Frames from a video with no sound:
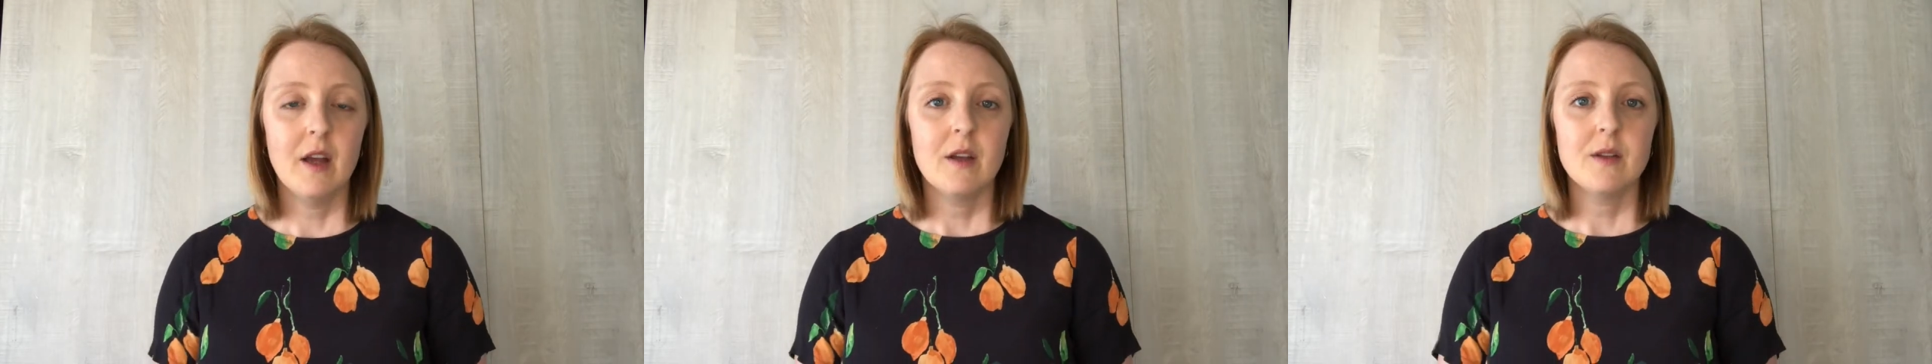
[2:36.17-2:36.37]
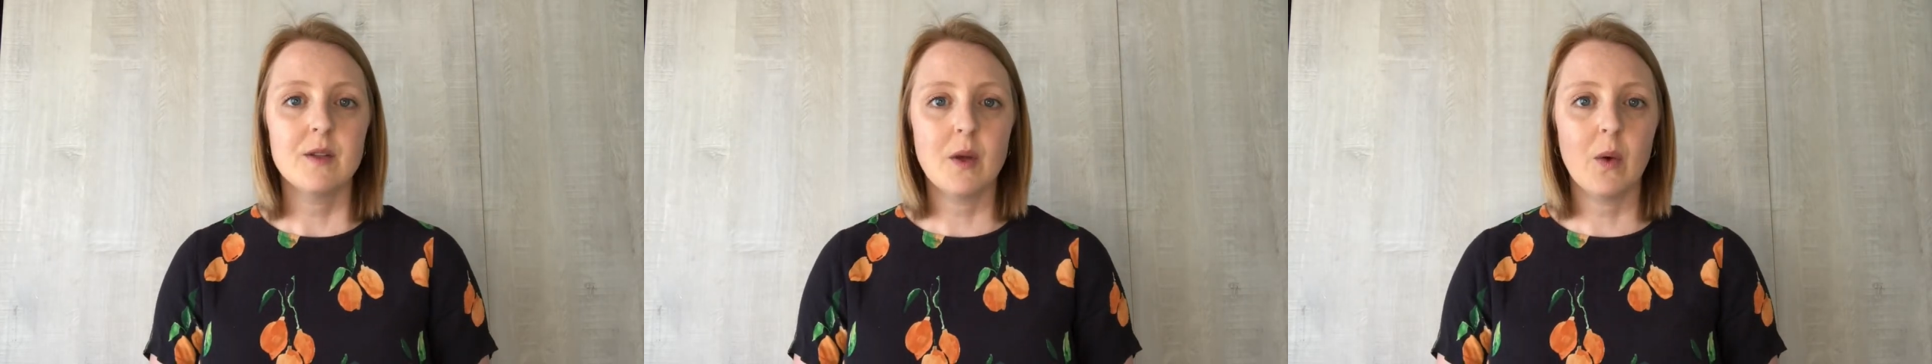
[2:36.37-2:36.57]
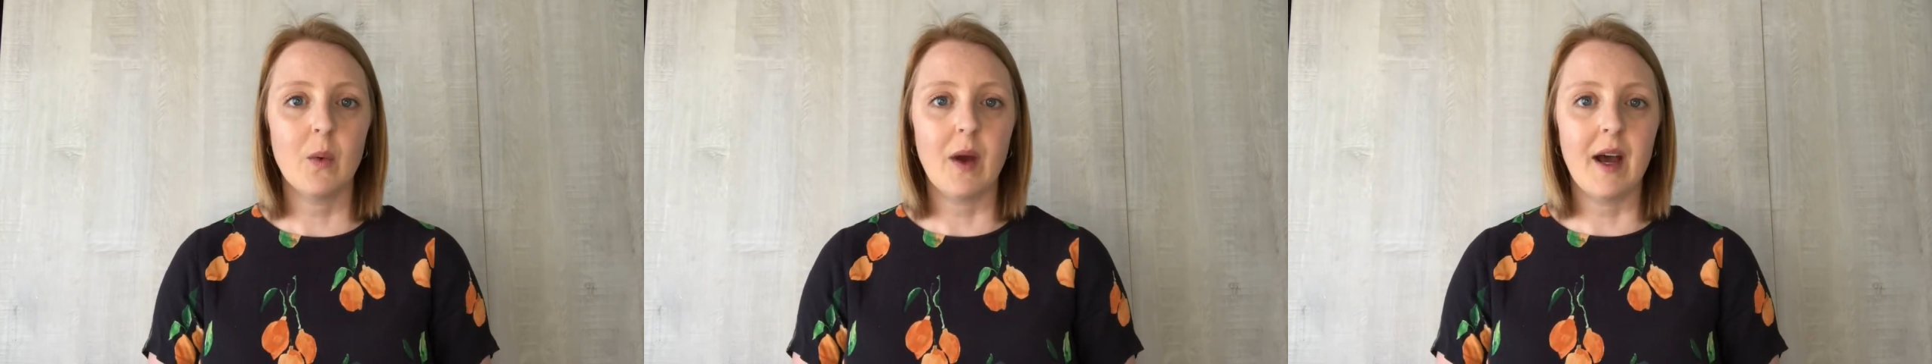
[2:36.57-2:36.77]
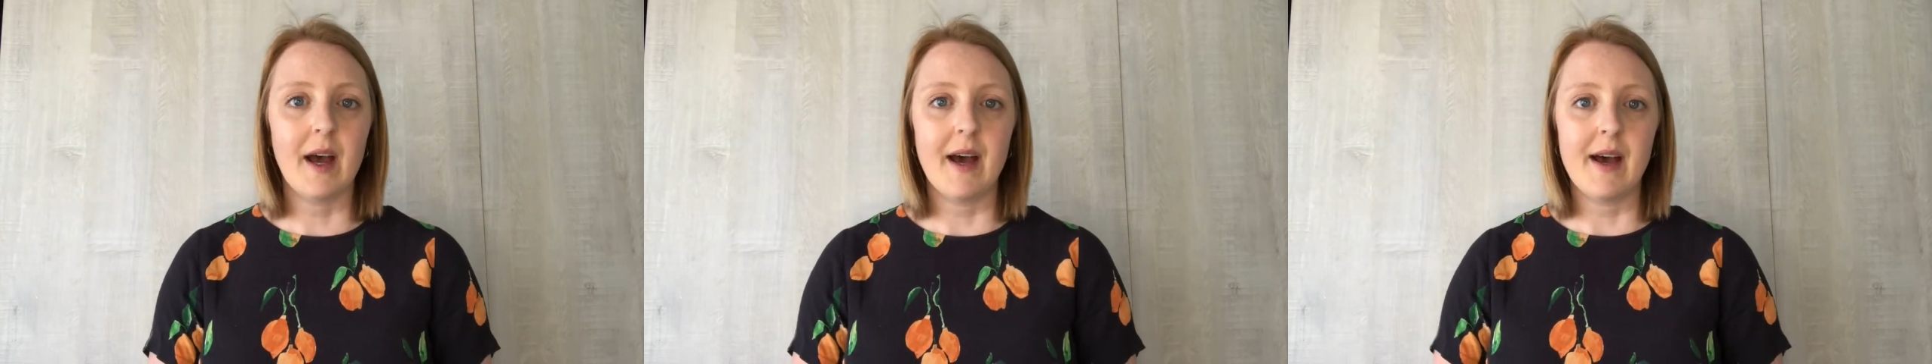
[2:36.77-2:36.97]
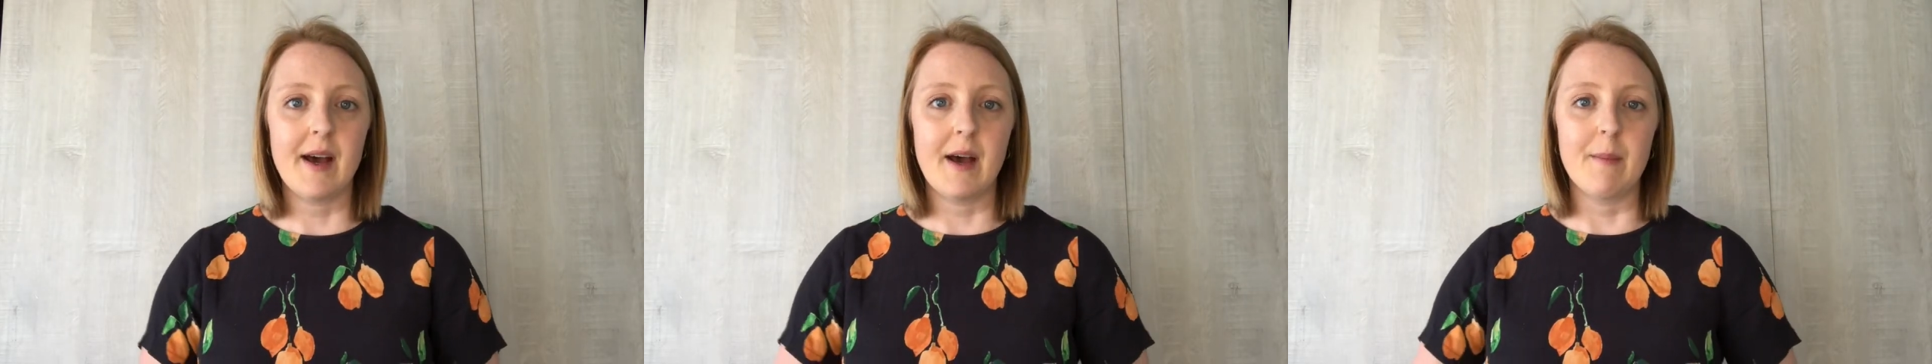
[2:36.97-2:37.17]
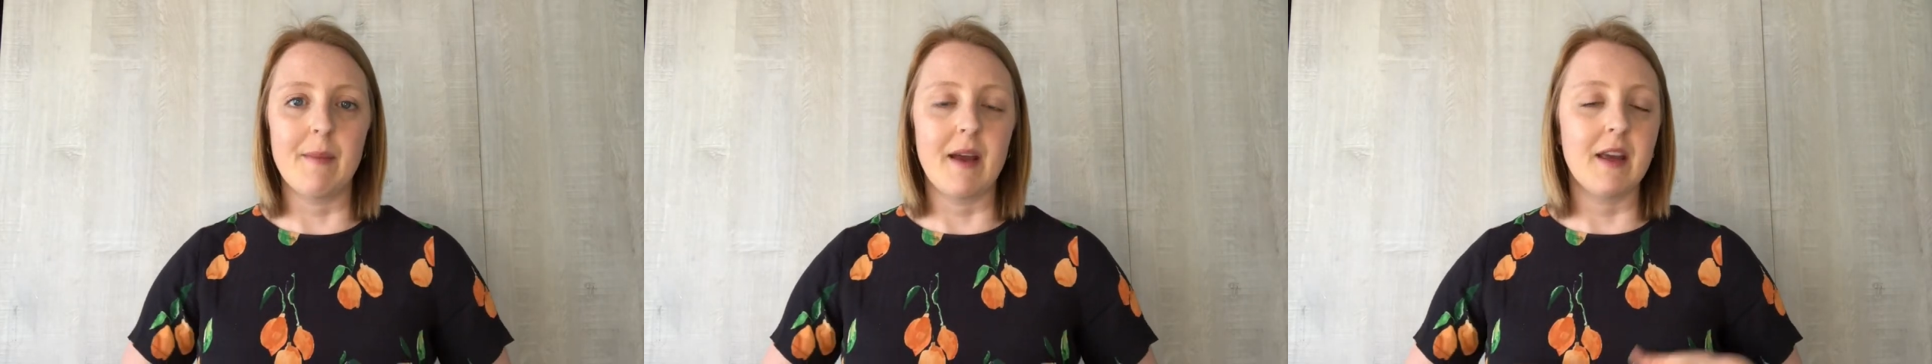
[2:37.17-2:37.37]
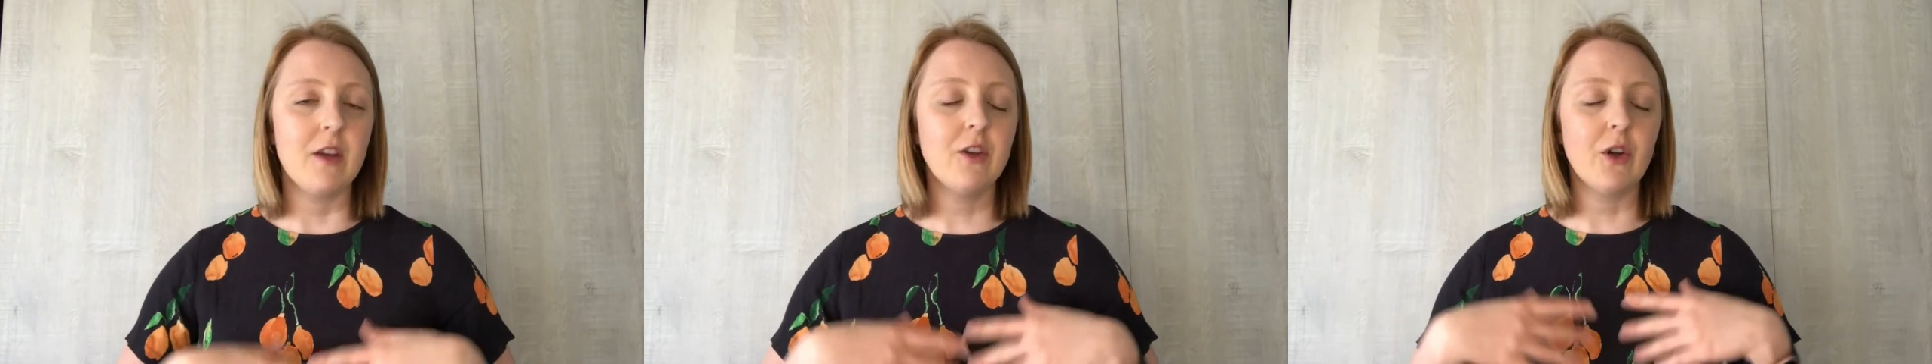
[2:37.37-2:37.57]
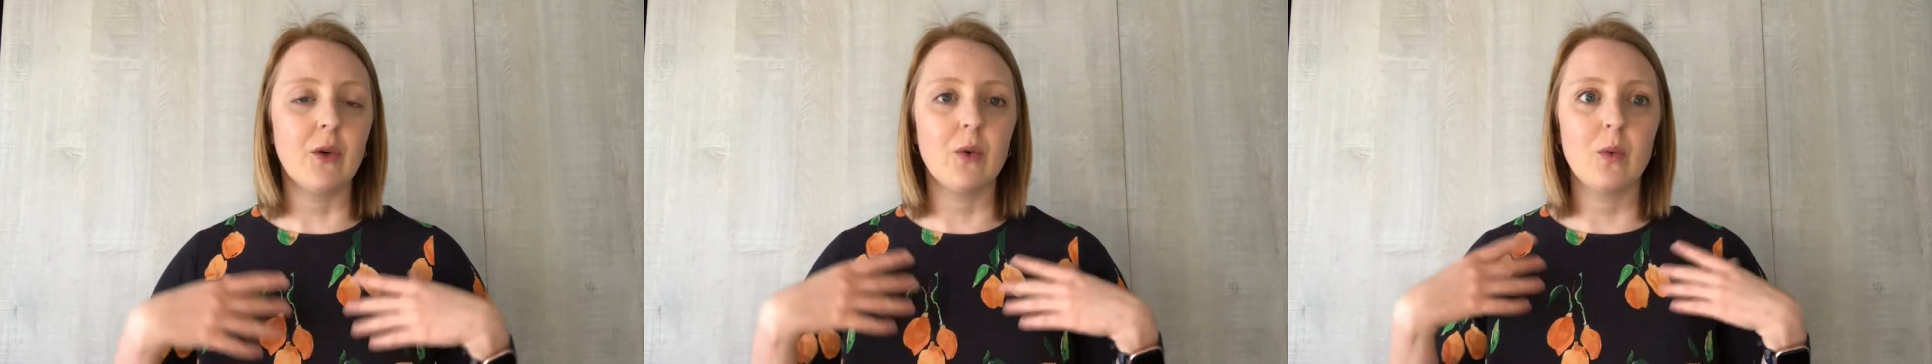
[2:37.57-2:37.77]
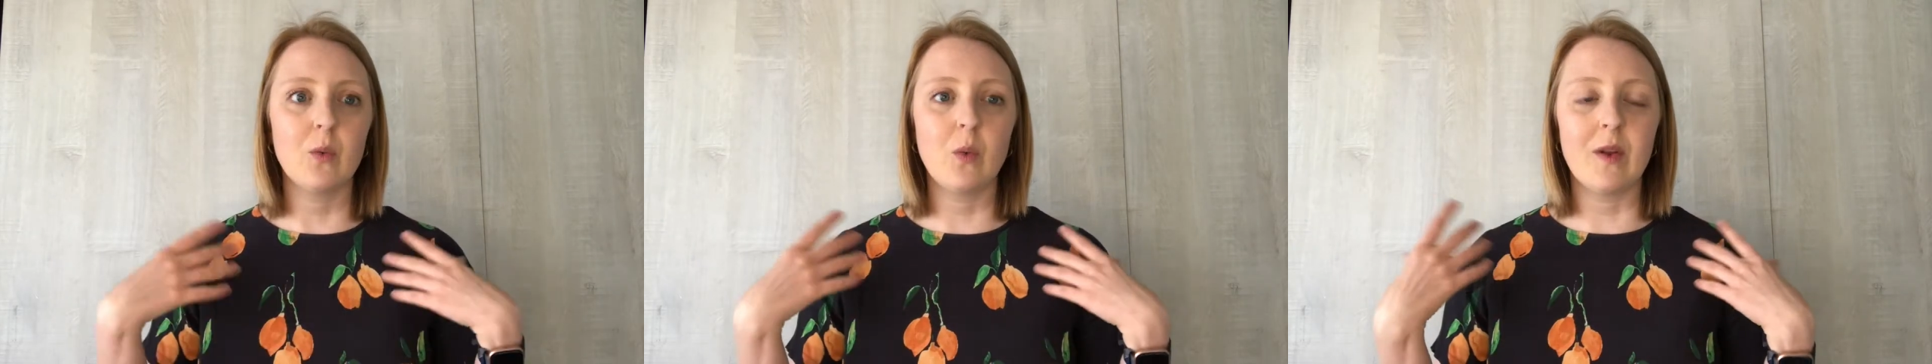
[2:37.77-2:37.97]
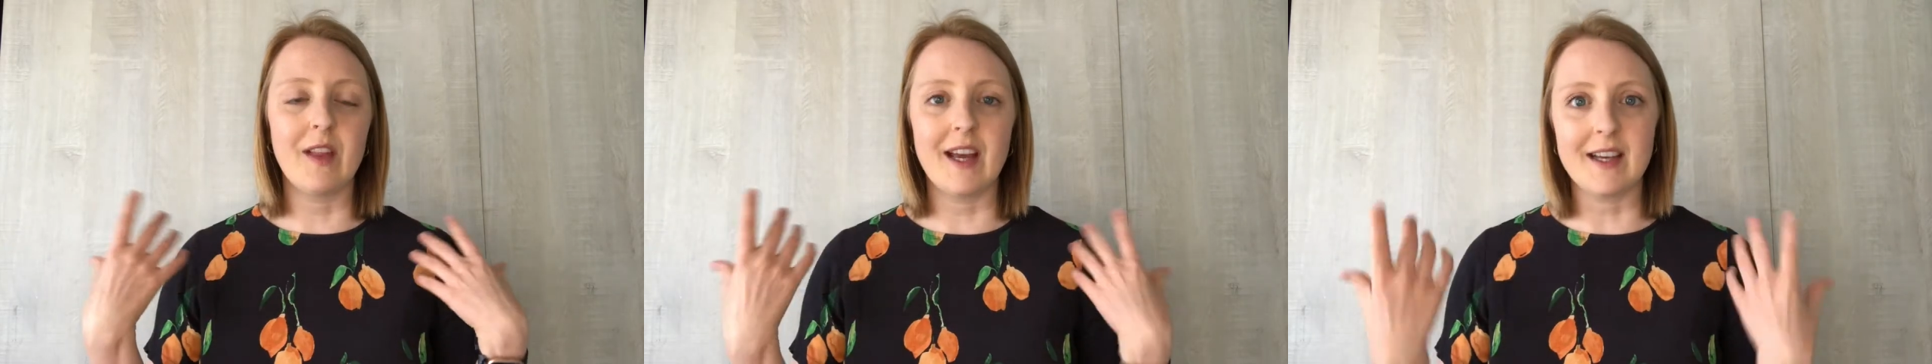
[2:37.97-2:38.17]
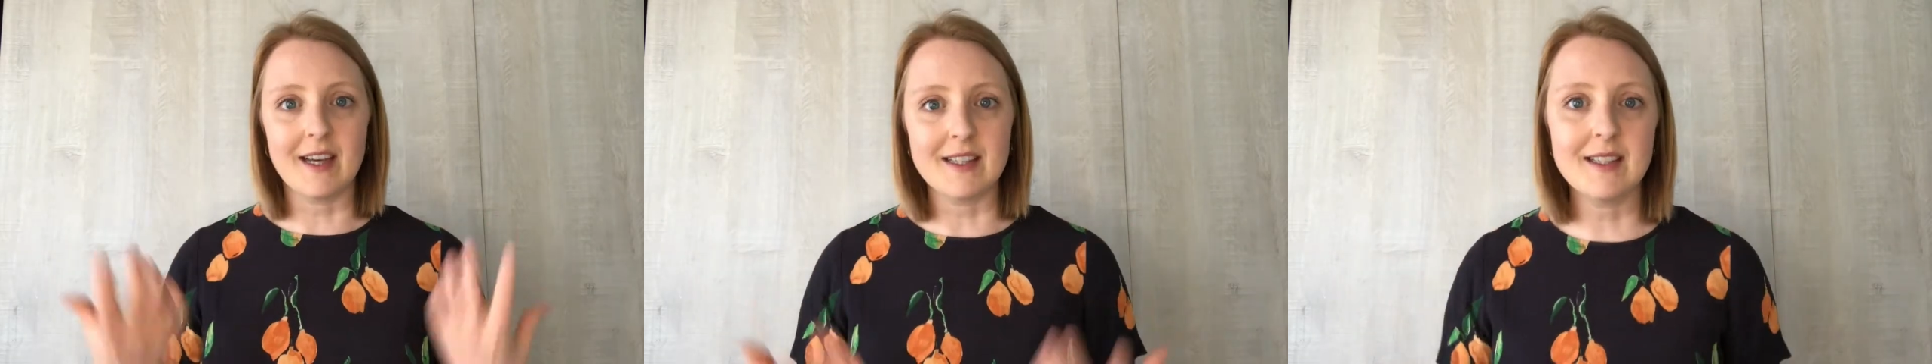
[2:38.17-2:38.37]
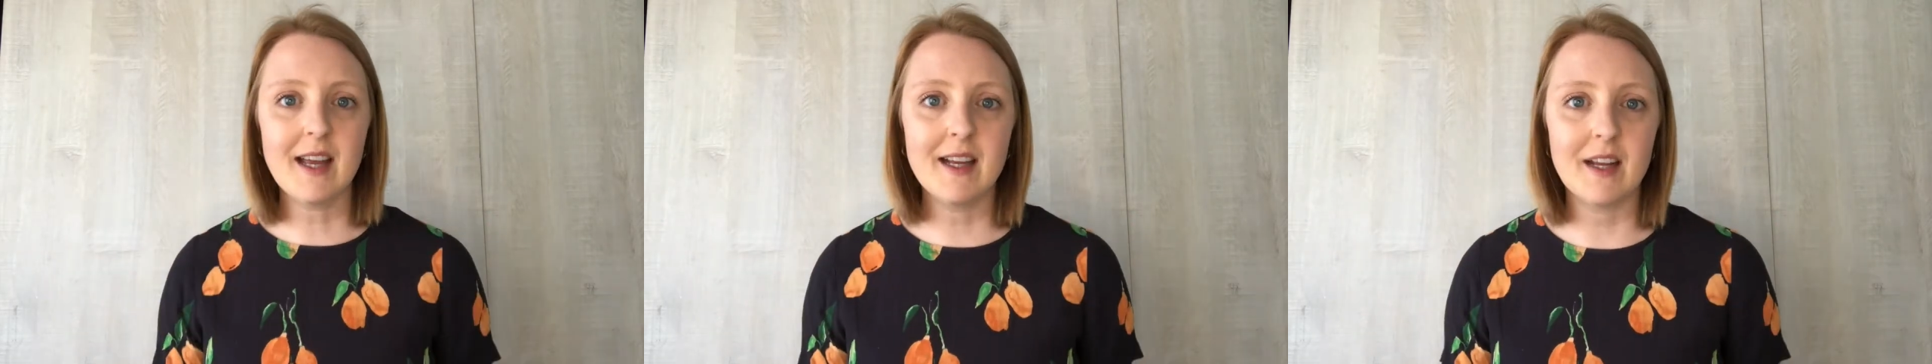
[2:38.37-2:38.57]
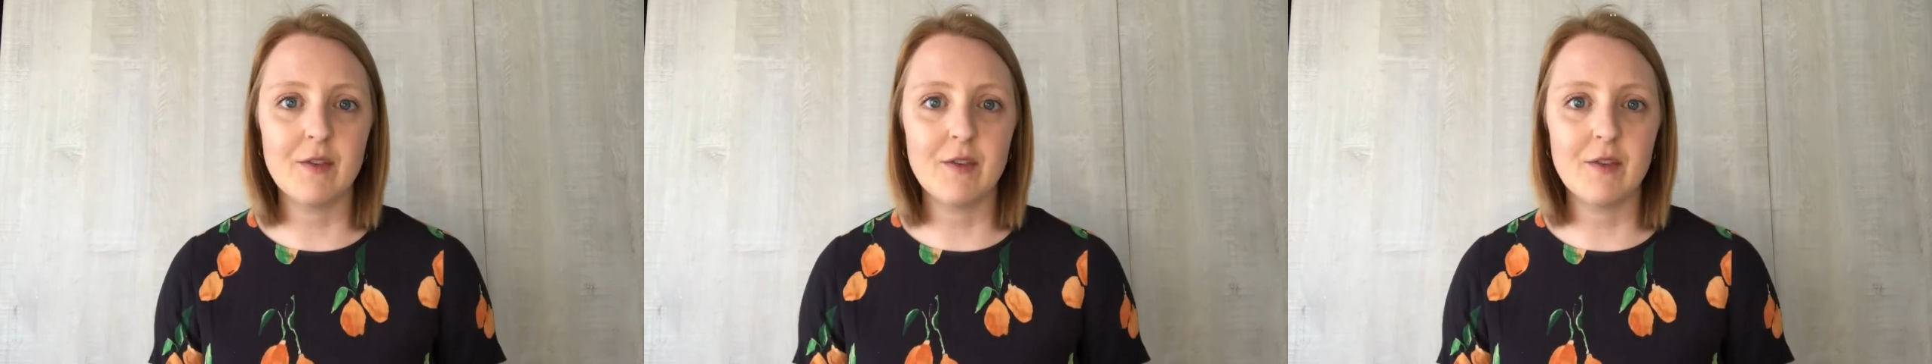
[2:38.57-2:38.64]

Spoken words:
So, like I said,